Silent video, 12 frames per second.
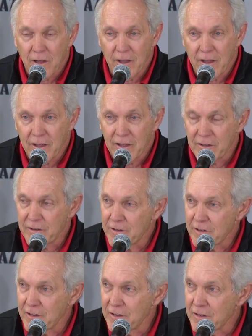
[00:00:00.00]

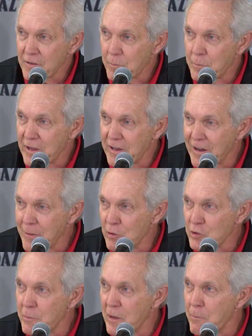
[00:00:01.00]
And uh, being
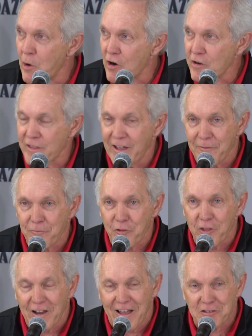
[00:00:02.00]
able to be part of that
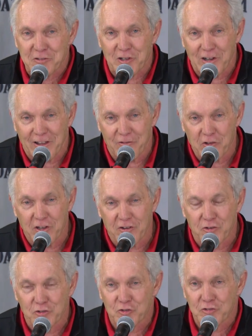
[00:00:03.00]
for the last 11
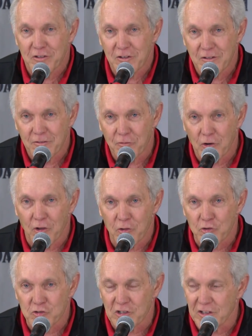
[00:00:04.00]
years, for all
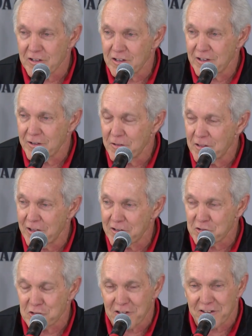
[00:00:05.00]
those thing,
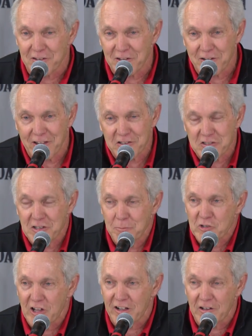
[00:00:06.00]
things that uh, that
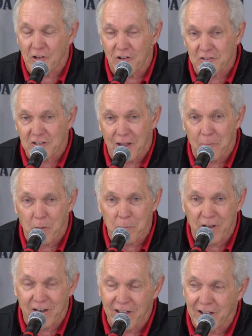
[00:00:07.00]
seems like a long time. I've
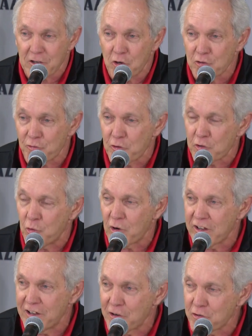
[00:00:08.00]
been a head coach for
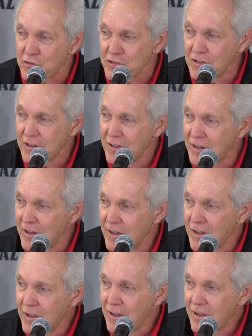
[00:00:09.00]
20 years.
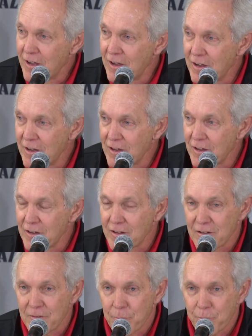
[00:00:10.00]

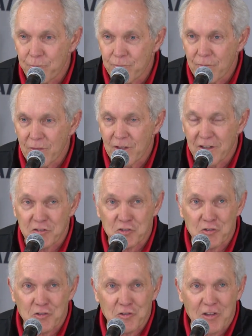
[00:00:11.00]
Um,
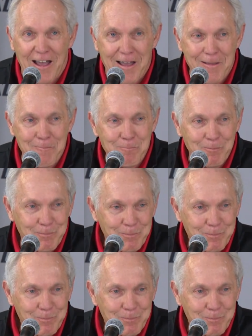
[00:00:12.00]
it's time.